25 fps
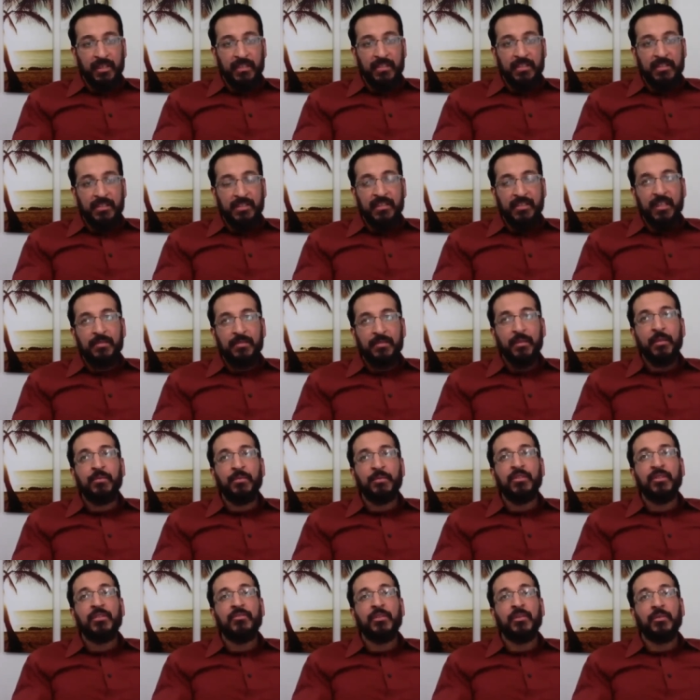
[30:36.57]
This is, I
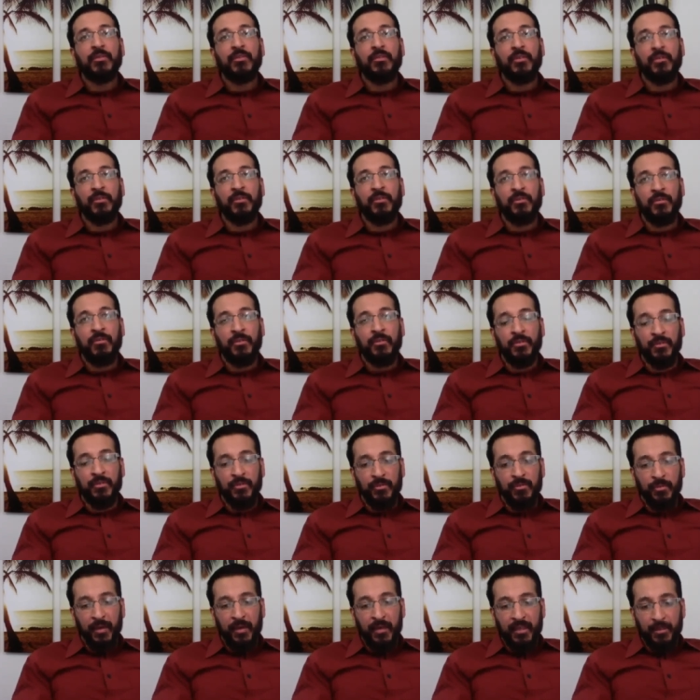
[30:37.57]
believe,
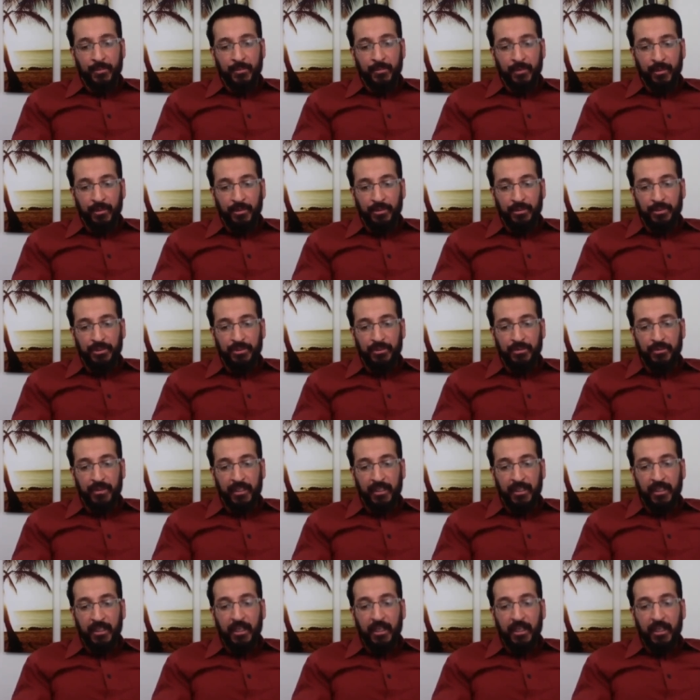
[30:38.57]
the right approach, right?